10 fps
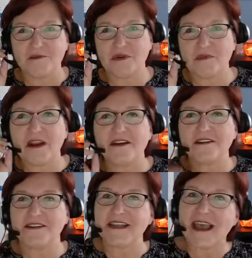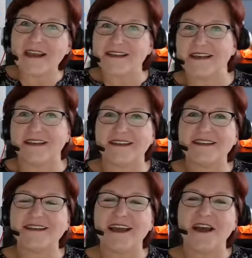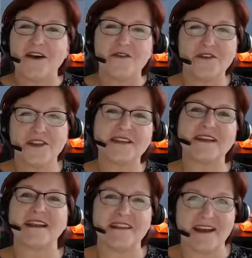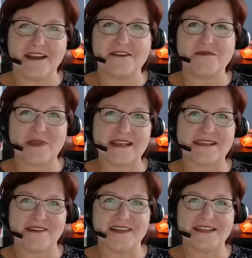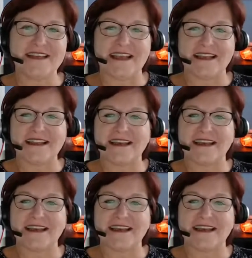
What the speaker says: prepare your taxes for the deadline of May 17th.